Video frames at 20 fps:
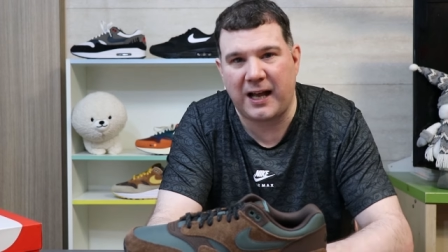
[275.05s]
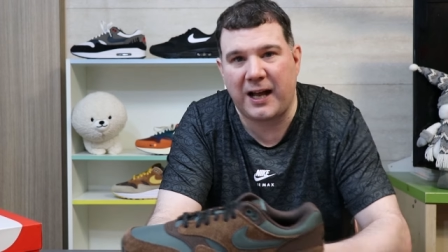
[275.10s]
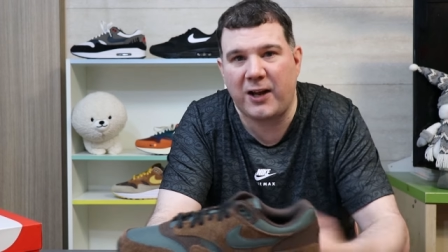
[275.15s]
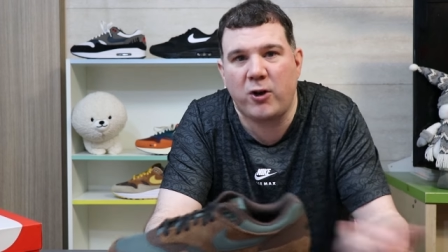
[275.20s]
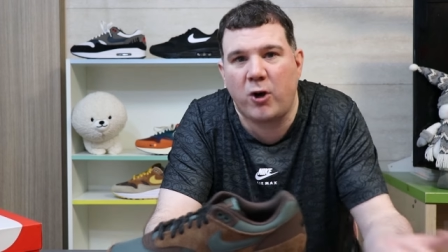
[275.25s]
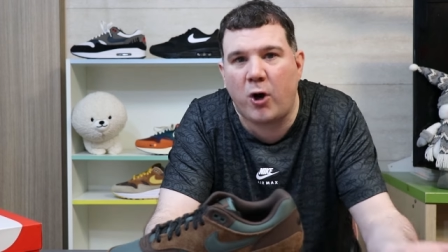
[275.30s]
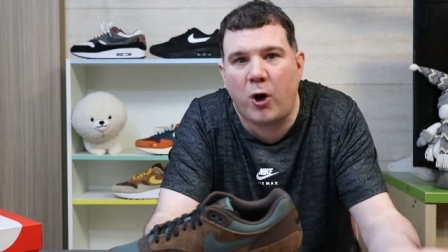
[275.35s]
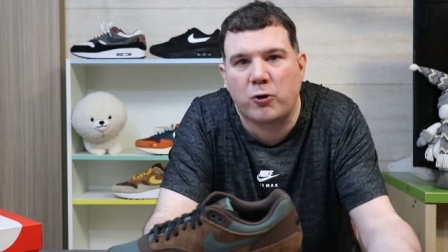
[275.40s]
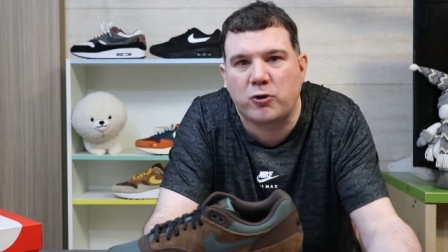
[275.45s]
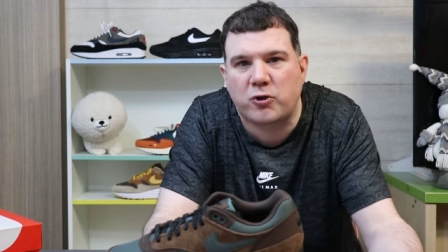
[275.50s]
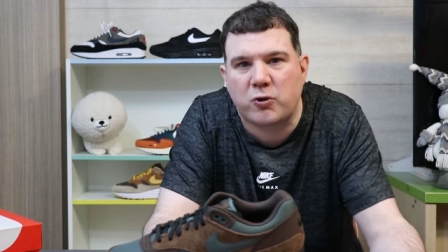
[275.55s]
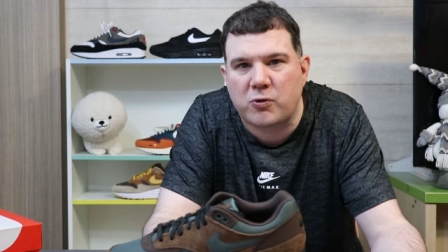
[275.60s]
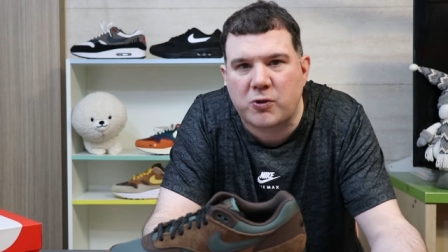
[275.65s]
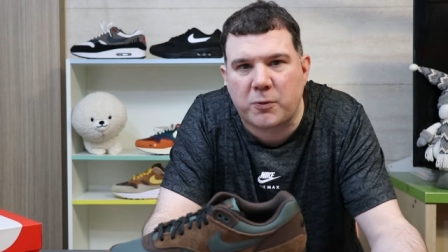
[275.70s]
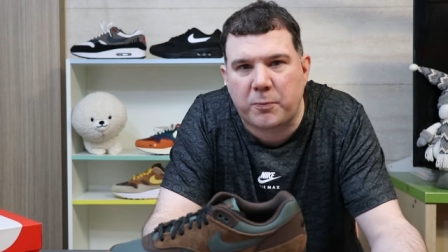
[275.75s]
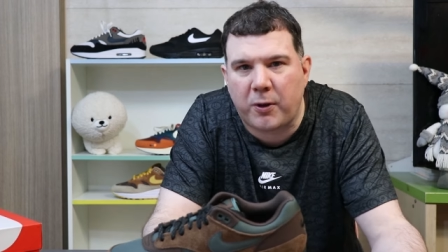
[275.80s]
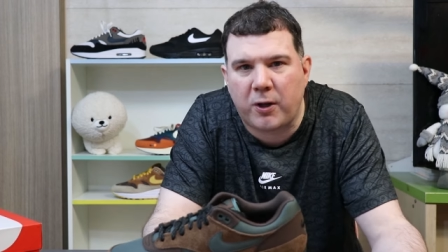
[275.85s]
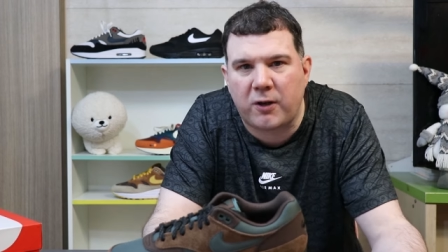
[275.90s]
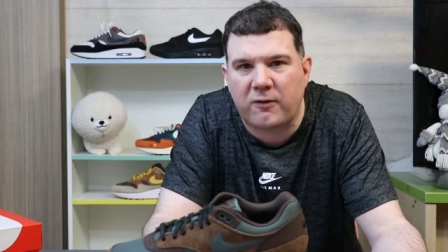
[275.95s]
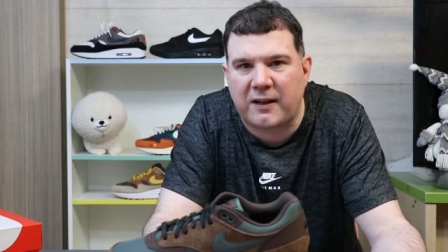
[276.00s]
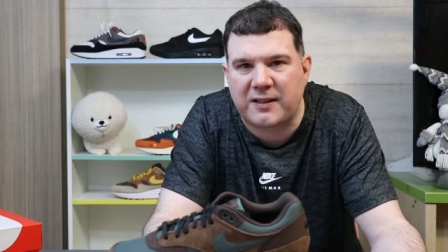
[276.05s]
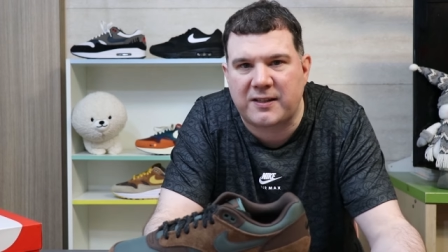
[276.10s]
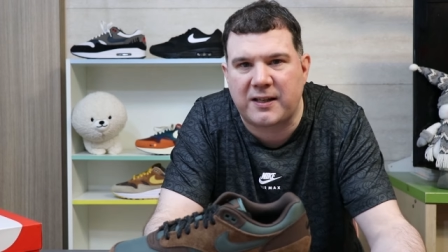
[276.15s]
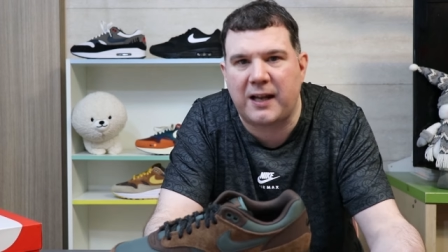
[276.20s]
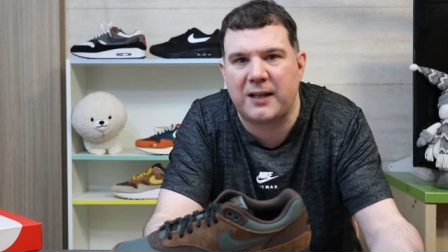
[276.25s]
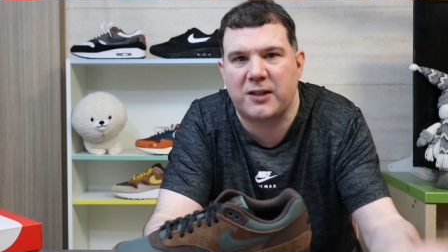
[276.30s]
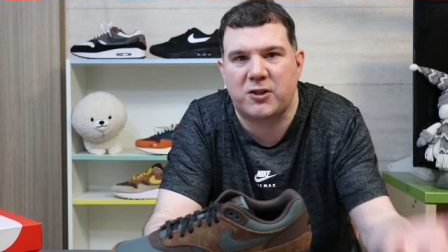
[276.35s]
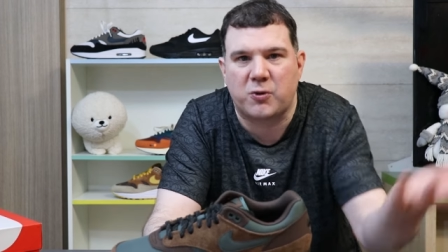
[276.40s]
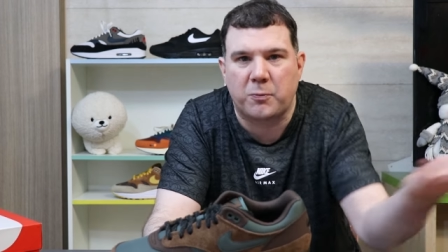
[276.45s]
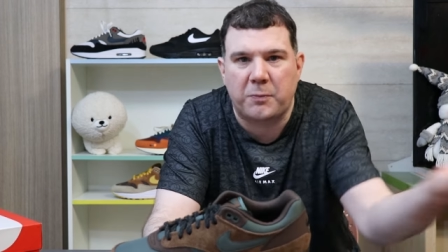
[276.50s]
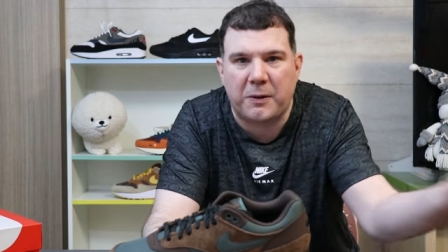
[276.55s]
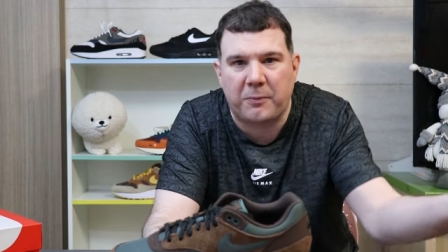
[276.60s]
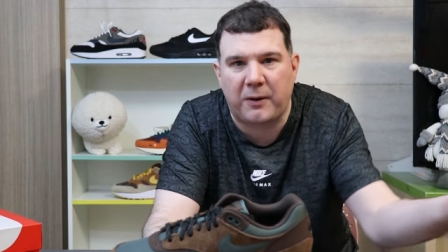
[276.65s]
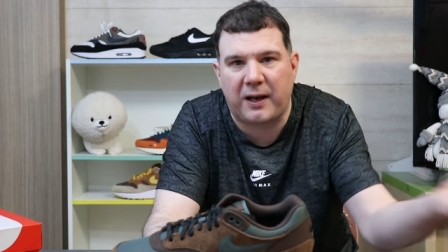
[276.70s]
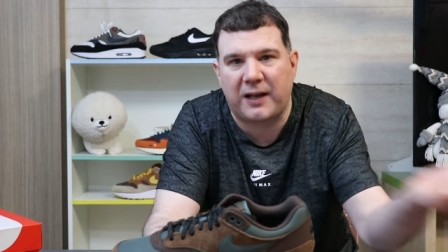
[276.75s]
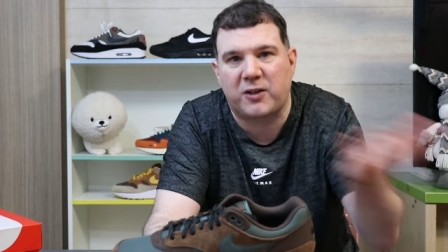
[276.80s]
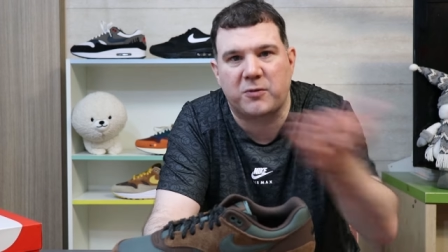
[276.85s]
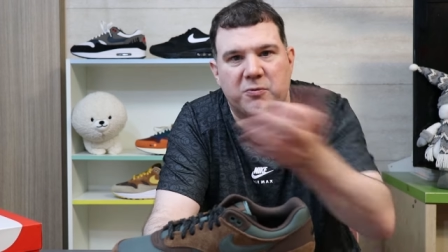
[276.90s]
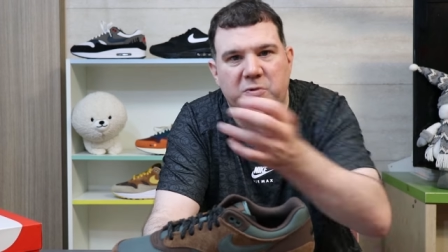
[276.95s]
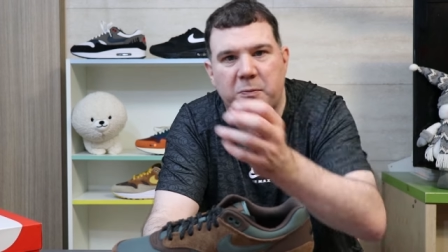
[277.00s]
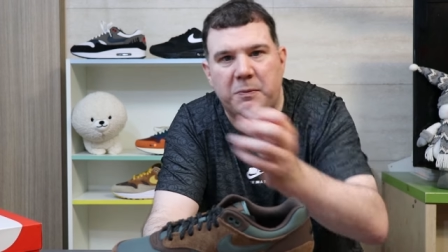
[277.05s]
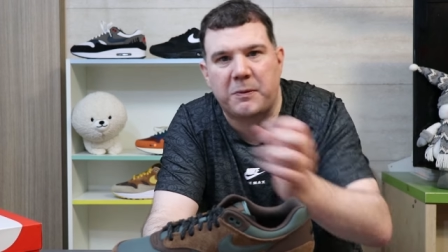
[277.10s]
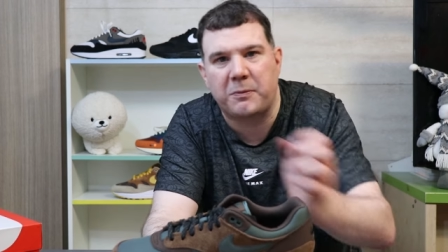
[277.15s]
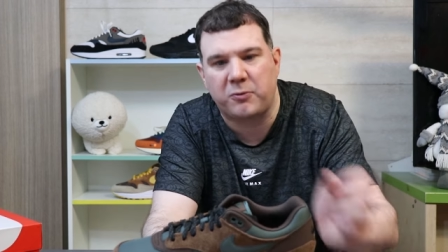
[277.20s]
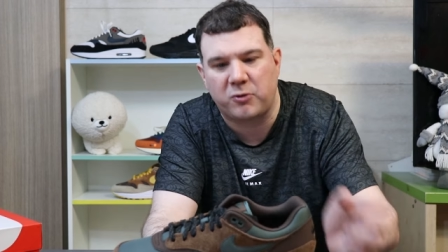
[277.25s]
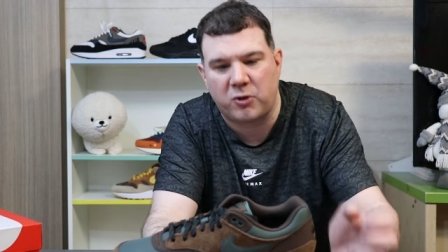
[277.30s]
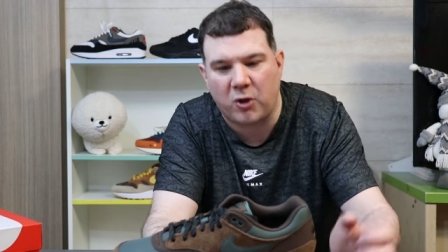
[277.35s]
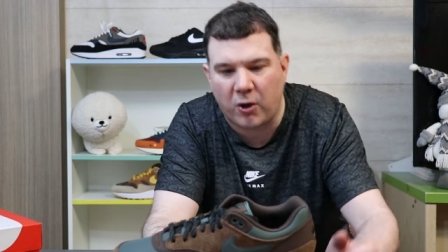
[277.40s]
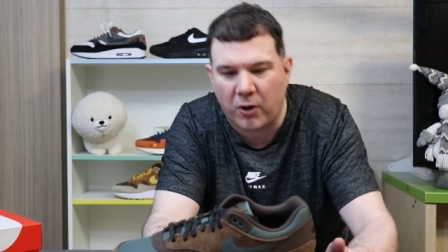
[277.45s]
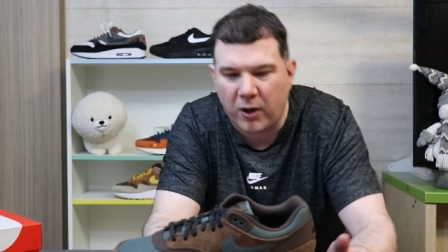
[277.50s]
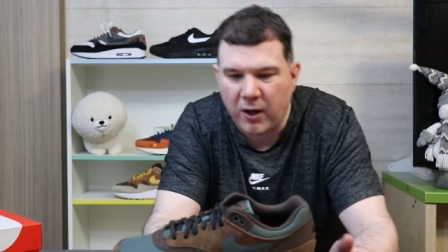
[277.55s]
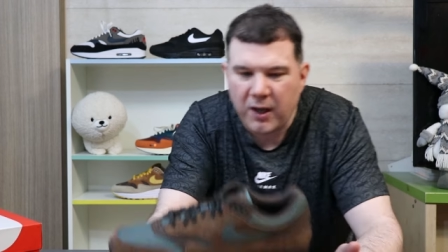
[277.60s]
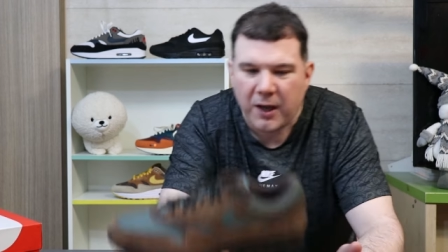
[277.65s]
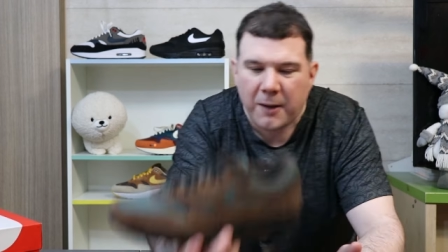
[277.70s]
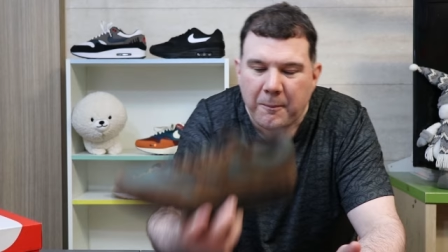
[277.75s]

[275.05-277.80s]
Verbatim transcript: I know all shoes are polarising, aren't they? Some people like them, some people don't.